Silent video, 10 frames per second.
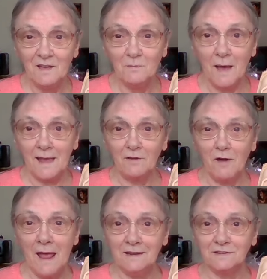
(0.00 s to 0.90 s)
My
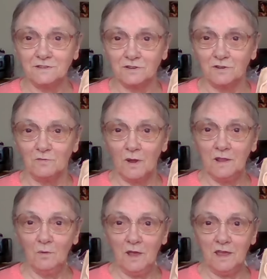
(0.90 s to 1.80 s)
grandson, when
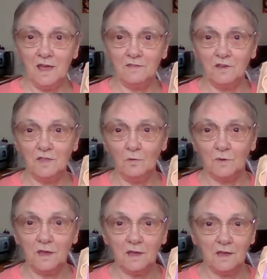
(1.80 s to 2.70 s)
they were here the other
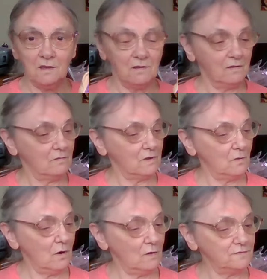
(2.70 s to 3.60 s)
week, when they
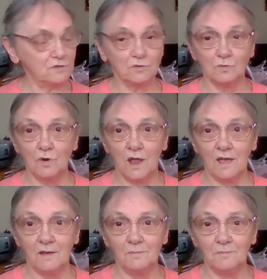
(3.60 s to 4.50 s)
were off school,
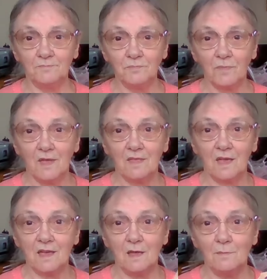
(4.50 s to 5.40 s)
they
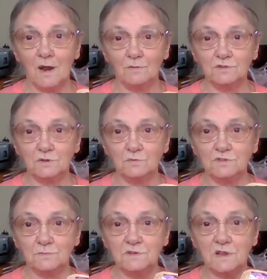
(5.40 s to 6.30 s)
came and I was doing
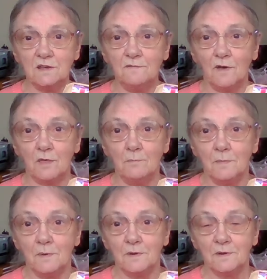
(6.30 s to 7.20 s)
some tea for
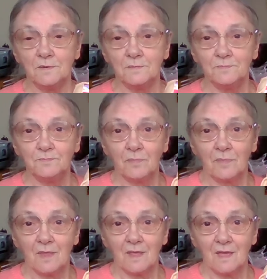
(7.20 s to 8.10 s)
them.
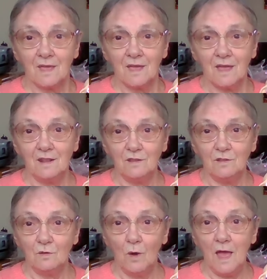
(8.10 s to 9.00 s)
And
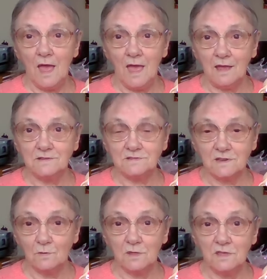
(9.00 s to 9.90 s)
there were eggs,
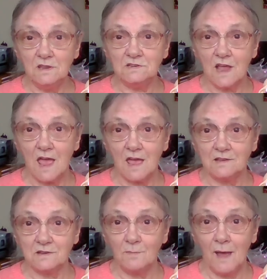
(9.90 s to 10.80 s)
and there were these
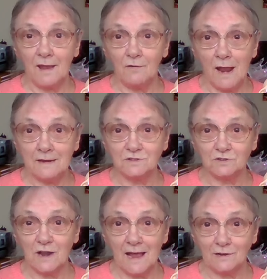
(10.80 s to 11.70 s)
eggs. And my
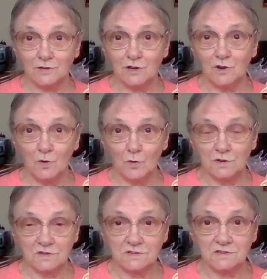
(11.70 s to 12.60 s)
grandson actually
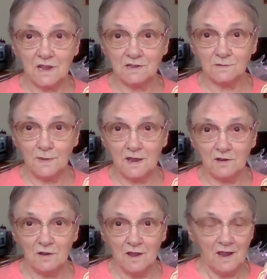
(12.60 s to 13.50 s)
noticed, he said to
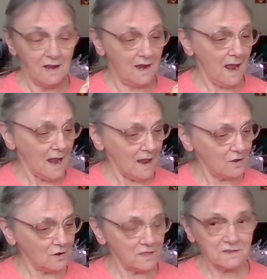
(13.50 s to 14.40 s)
me, "Nana,
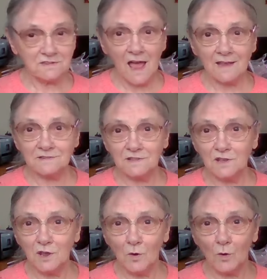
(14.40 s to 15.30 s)
look at the size of
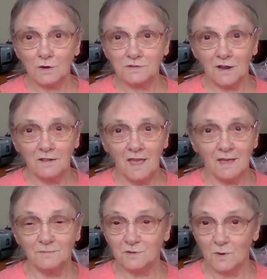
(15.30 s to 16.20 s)
the yolks on
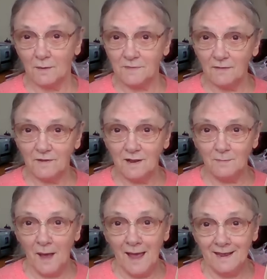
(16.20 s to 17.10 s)
them." So I'm definitely
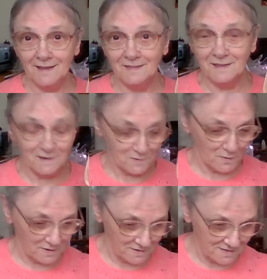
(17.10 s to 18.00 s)
buying these
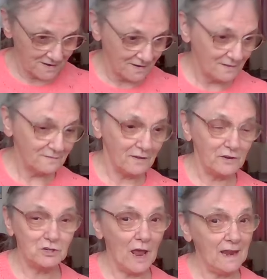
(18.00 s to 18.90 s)
ones. For a
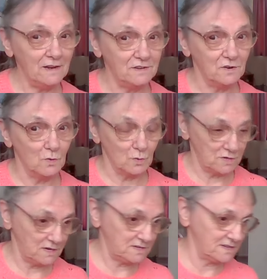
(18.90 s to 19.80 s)
child to
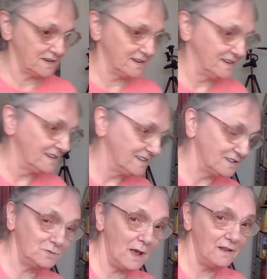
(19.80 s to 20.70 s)
notice, a
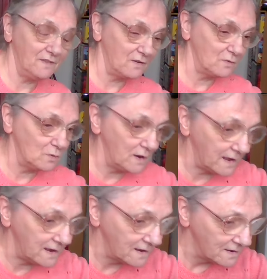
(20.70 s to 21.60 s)
12-year-old
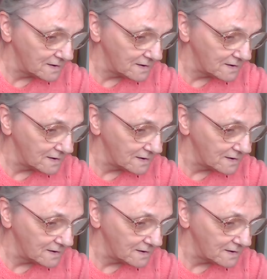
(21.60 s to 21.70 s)
like.